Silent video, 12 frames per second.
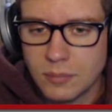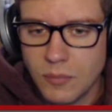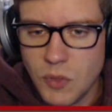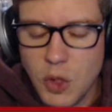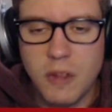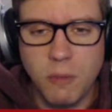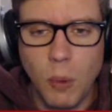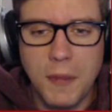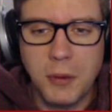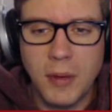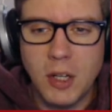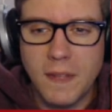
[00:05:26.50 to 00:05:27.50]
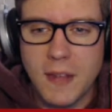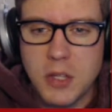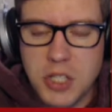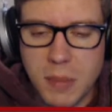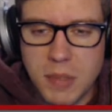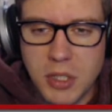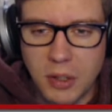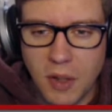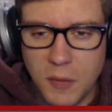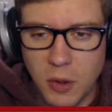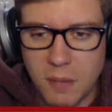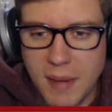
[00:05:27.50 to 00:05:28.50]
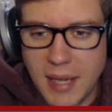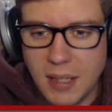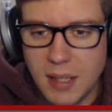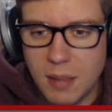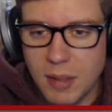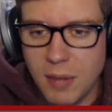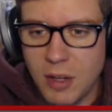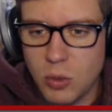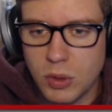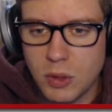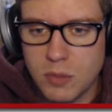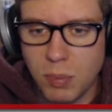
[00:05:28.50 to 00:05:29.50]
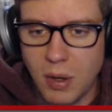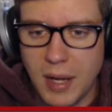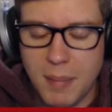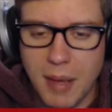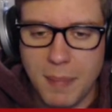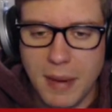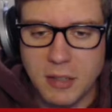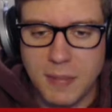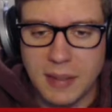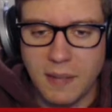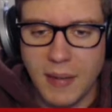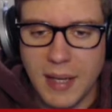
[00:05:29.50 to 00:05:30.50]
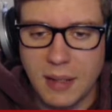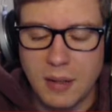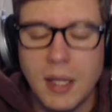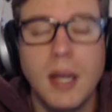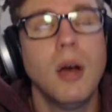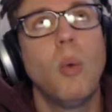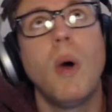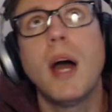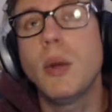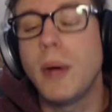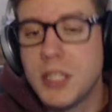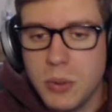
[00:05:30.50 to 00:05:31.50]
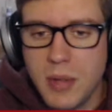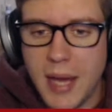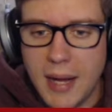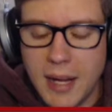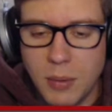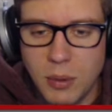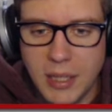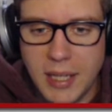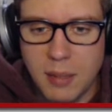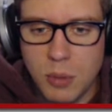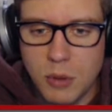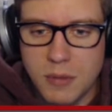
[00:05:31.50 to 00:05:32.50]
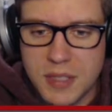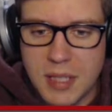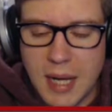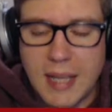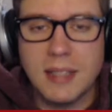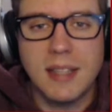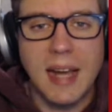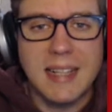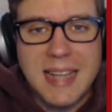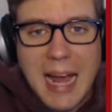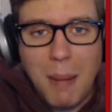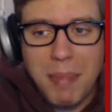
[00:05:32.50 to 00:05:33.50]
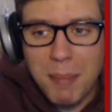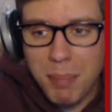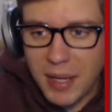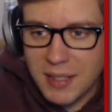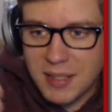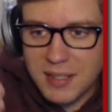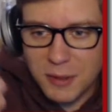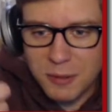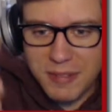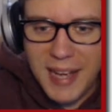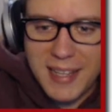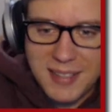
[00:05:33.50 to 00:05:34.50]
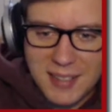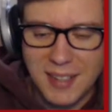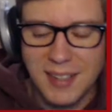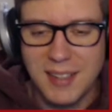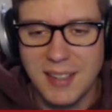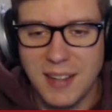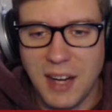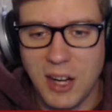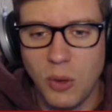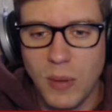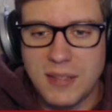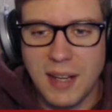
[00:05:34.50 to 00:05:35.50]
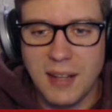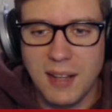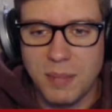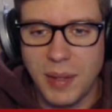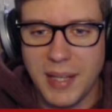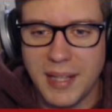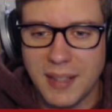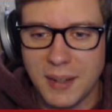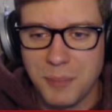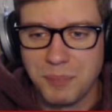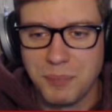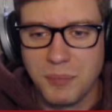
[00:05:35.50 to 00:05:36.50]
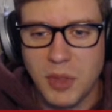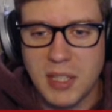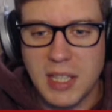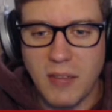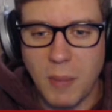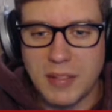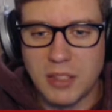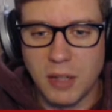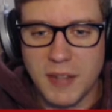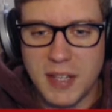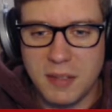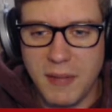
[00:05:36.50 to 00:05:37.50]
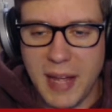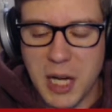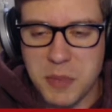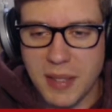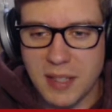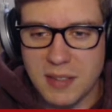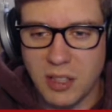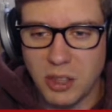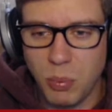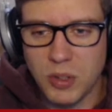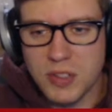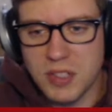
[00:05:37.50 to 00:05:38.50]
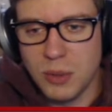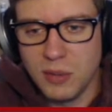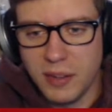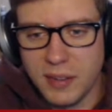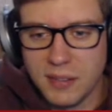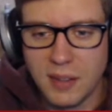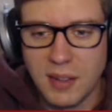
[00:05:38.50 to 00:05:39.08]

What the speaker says: You're the 4th trainer in this gym, and you're going to throw a Manky at me? Might as well use Primate. But I expected, like... Why do I do that? I really got to move... I tap the button so fast that I always end up, like, giving myself a disadvantage because Teleport's useless.